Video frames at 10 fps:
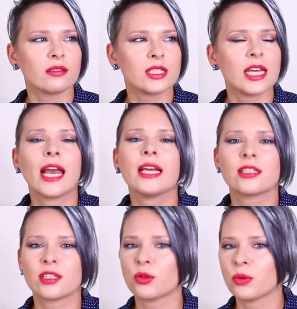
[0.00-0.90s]

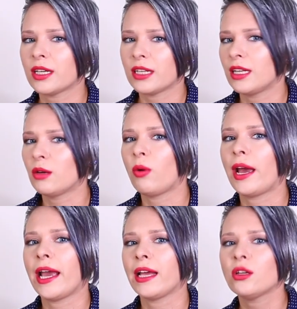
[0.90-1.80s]
taste to it in a
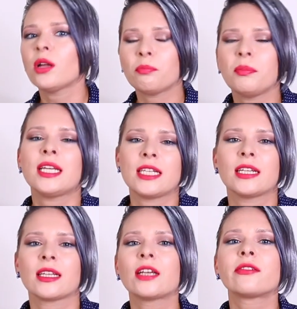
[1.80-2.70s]
way not meaty
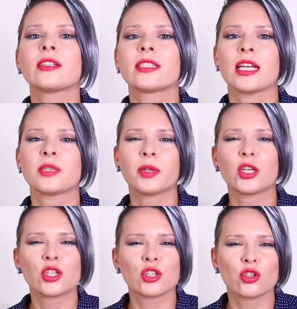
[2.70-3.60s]
in a literal sense but
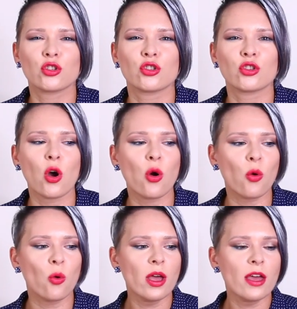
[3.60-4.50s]
it's just
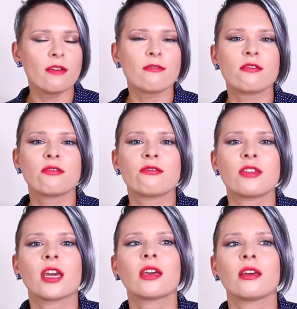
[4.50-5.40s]
so
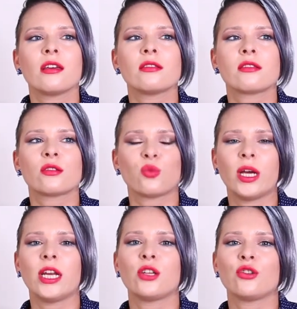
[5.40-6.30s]
thick and
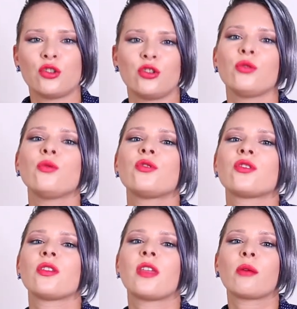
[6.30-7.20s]
sweet in
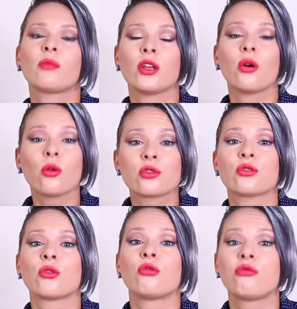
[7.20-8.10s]
juice then when you
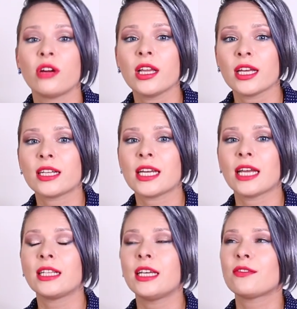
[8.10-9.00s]
also grill it
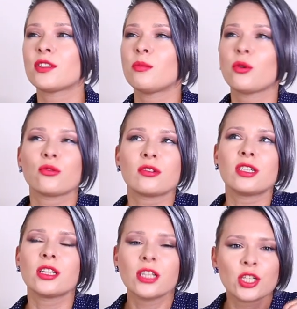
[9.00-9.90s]
it gives the most
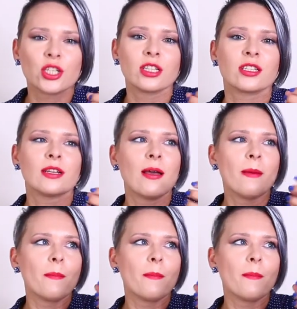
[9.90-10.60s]
delicious